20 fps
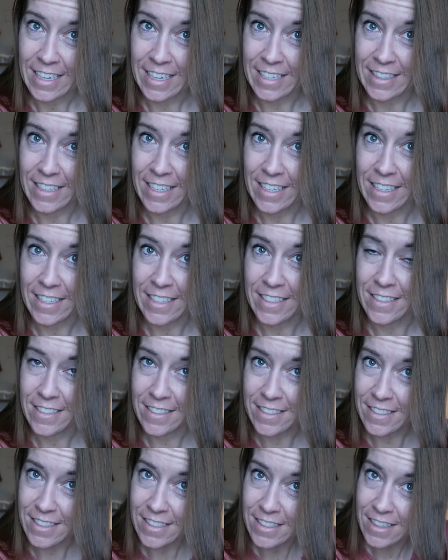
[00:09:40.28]
and
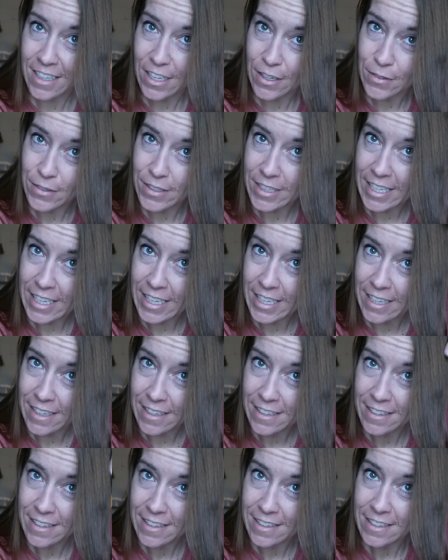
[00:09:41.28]
then
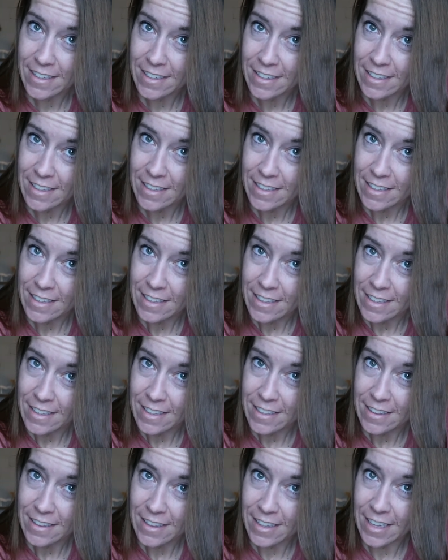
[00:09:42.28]
slowly
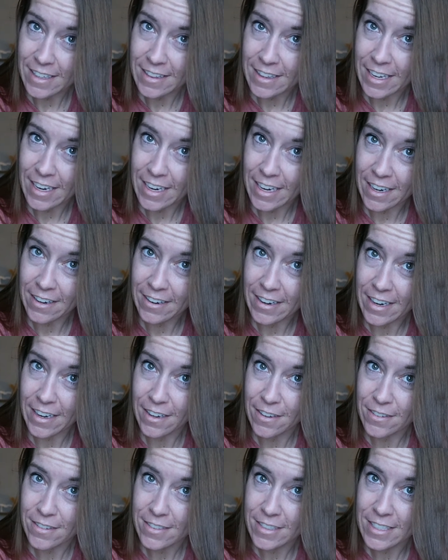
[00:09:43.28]
let the hair
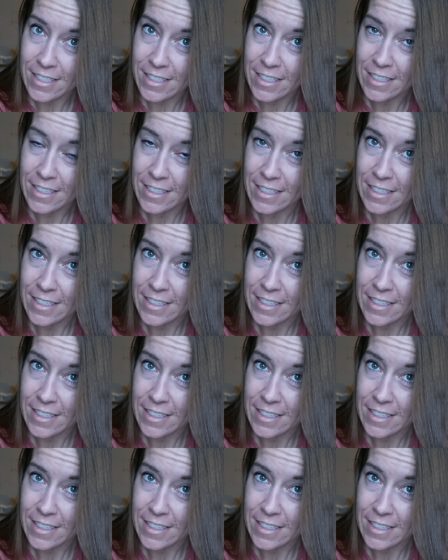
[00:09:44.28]
out